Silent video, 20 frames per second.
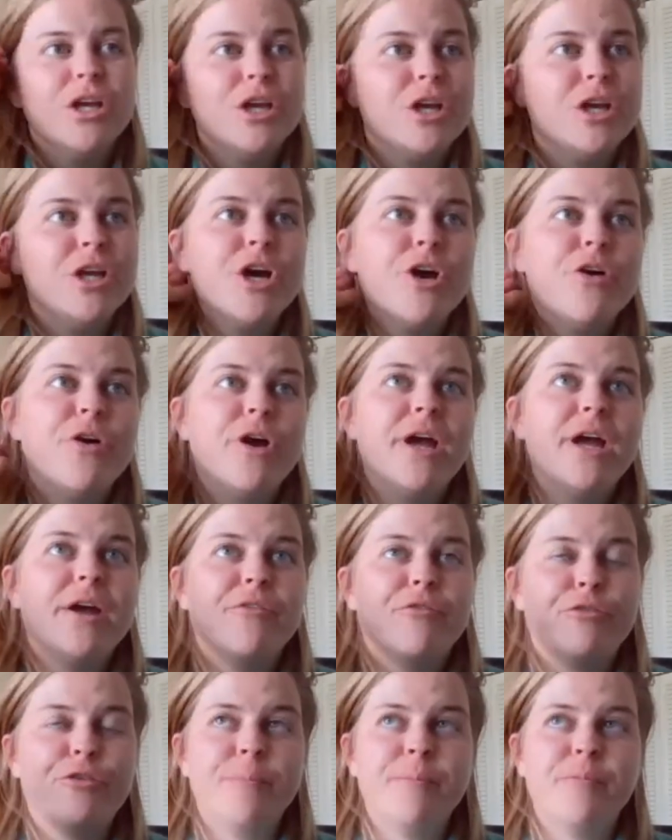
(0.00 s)
you know,
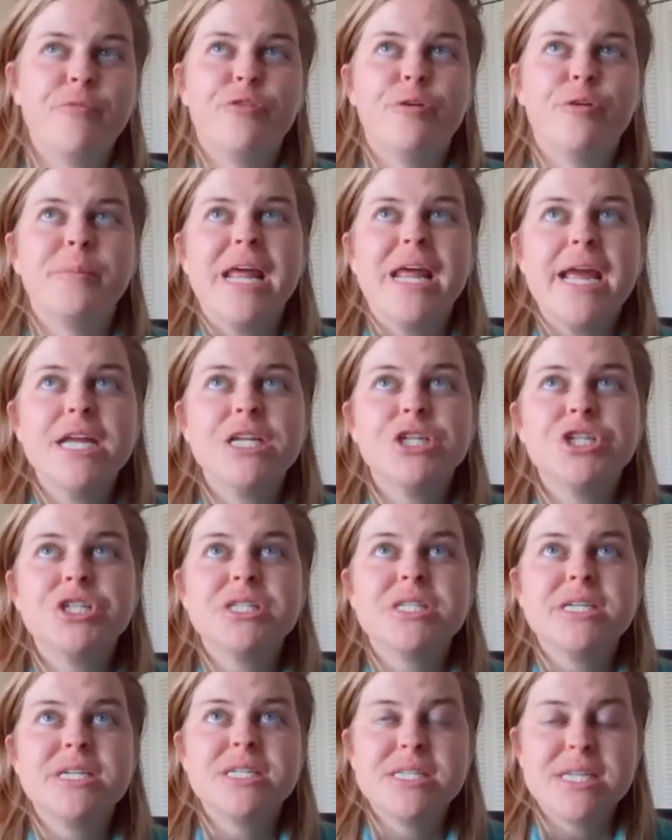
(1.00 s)
from from an
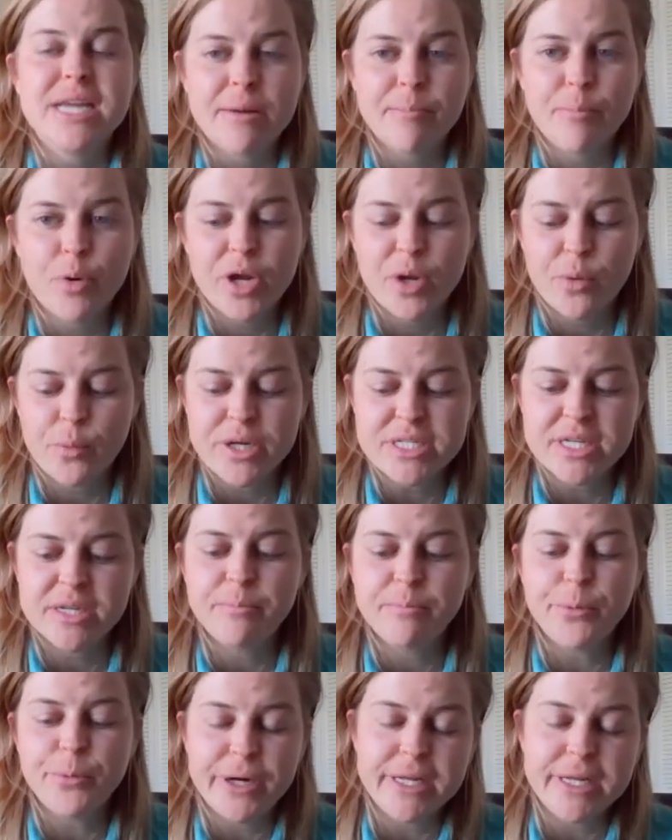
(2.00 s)
agency standpoint, we
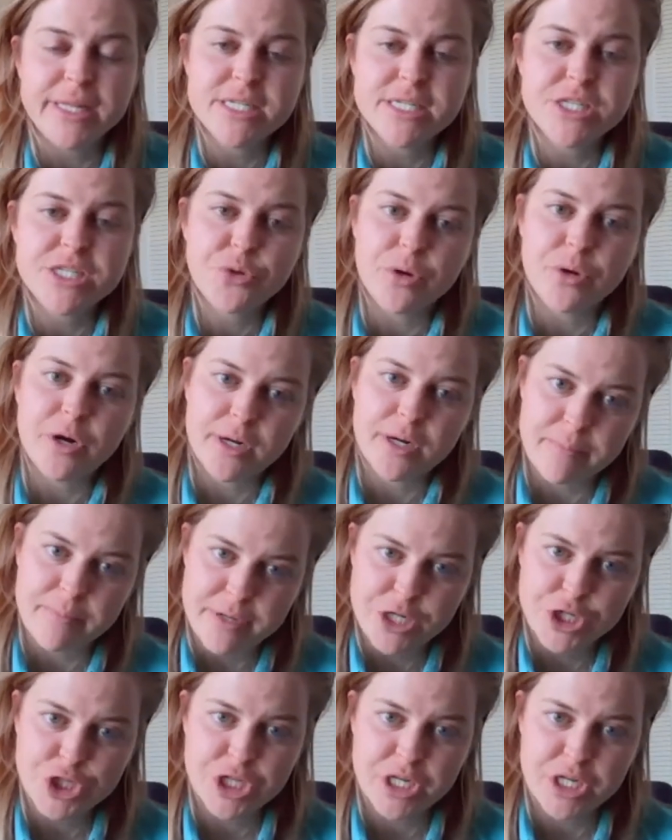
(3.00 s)
did bring this to our
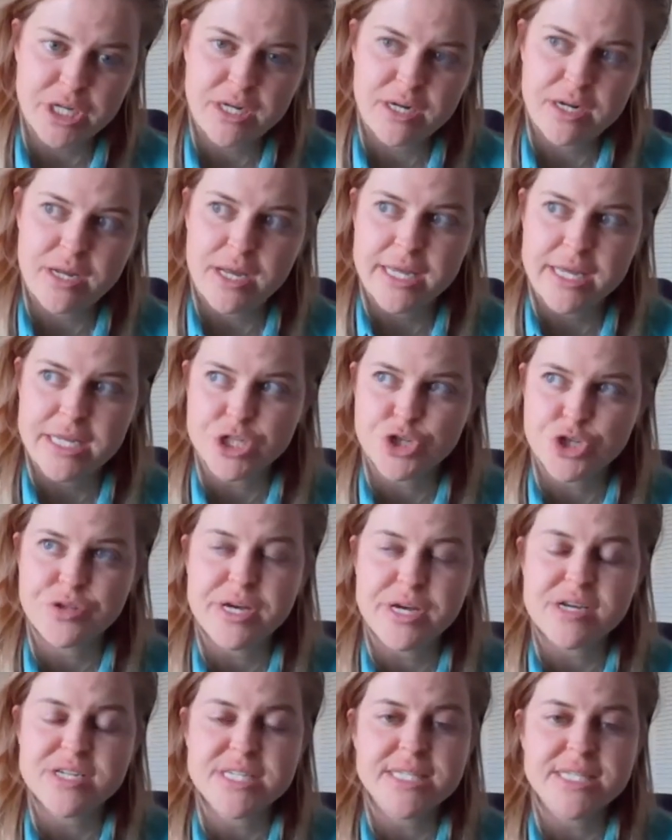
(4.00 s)
commission in
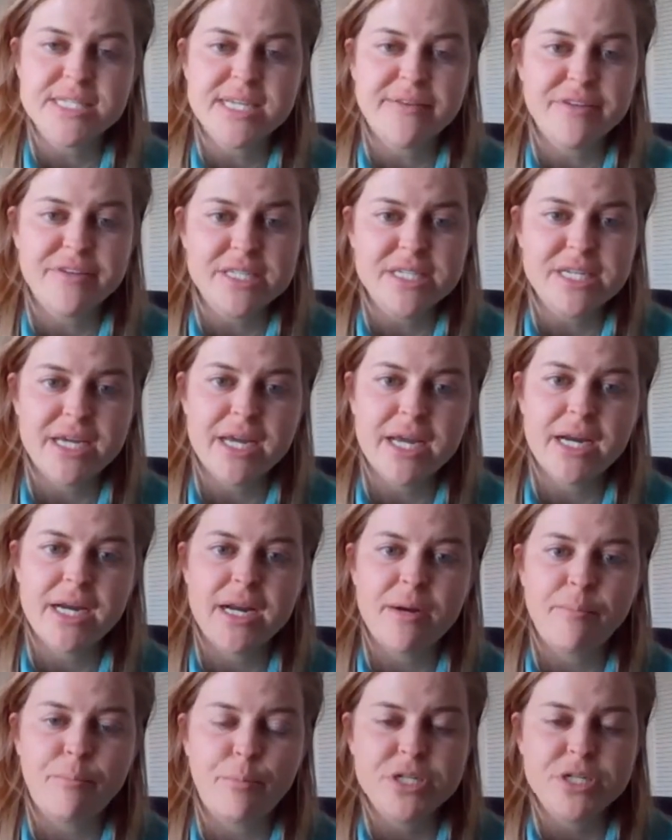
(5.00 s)
2017
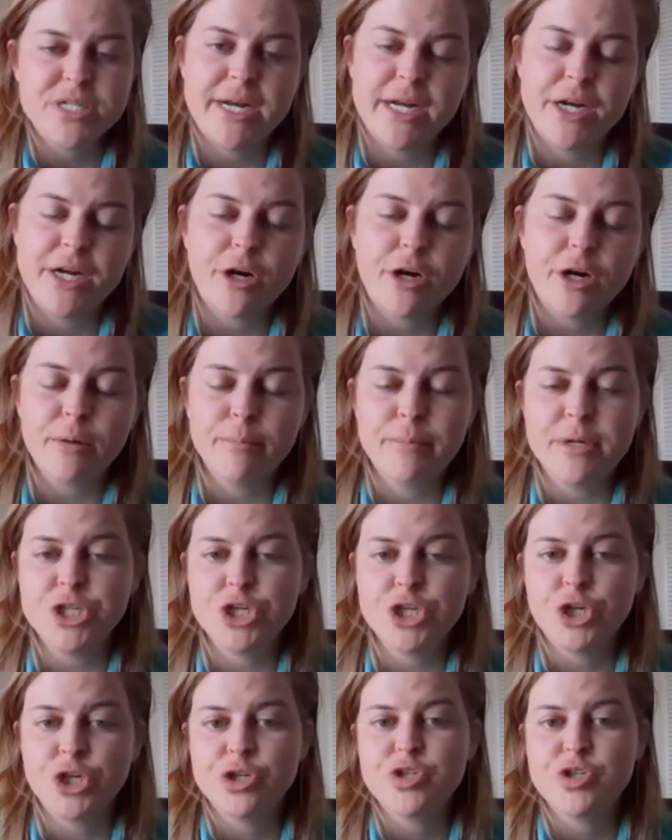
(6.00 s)
and presented our
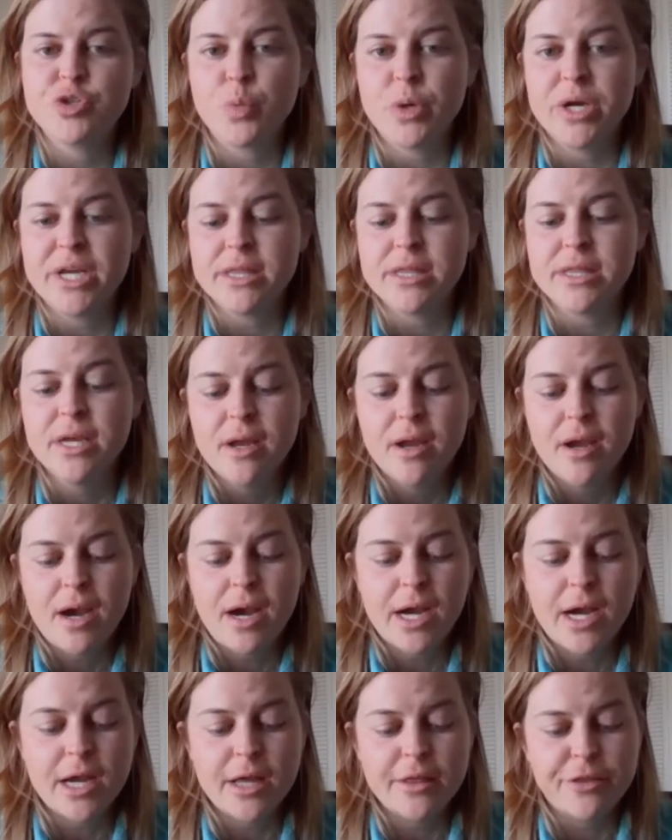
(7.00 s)
commissioners with
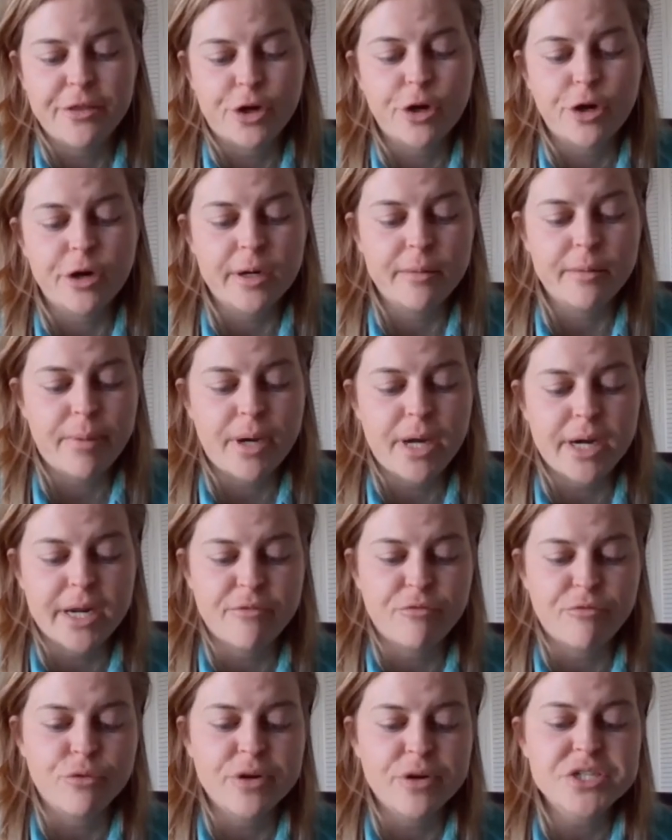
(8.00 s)
uh, the current body
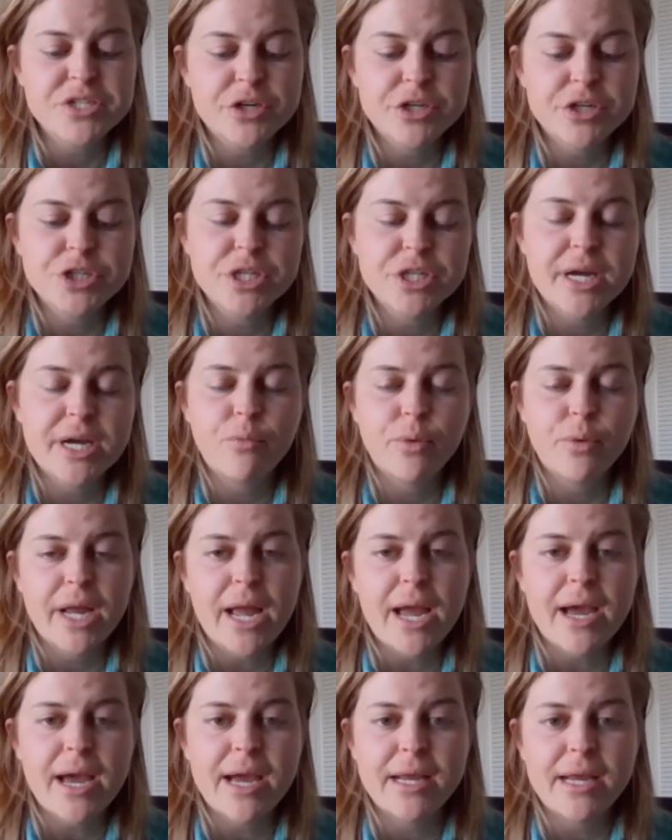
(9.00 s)
of research that we
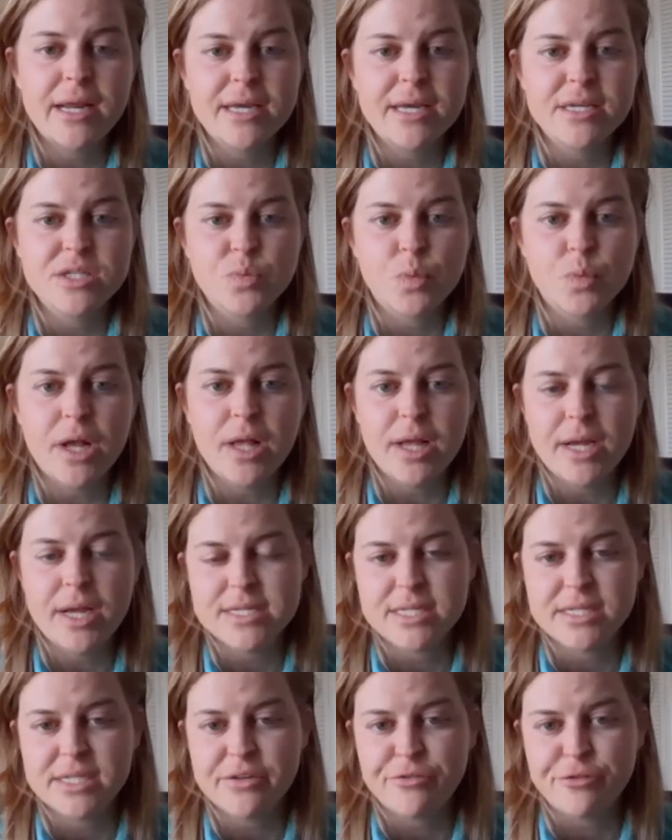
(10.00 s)
had, as well
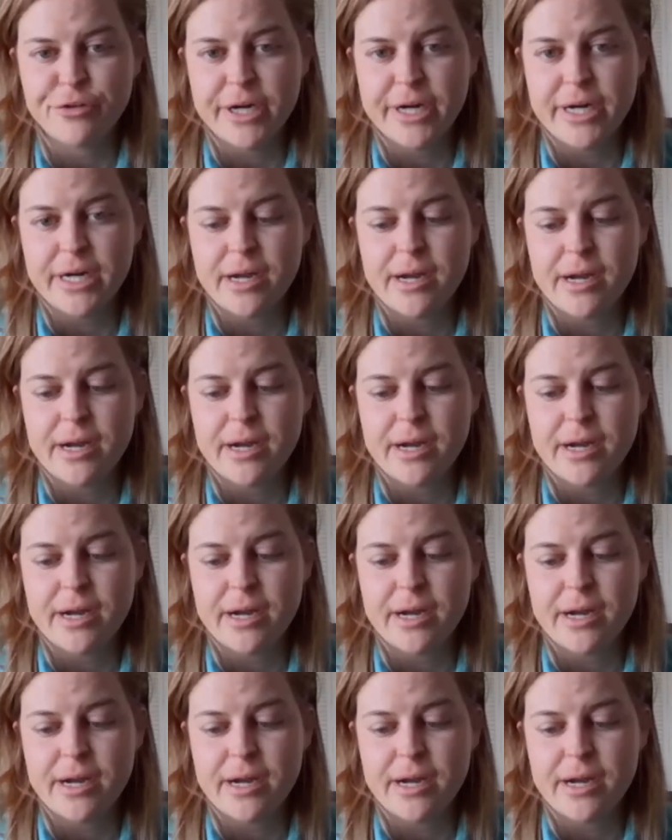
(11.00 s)
as the different.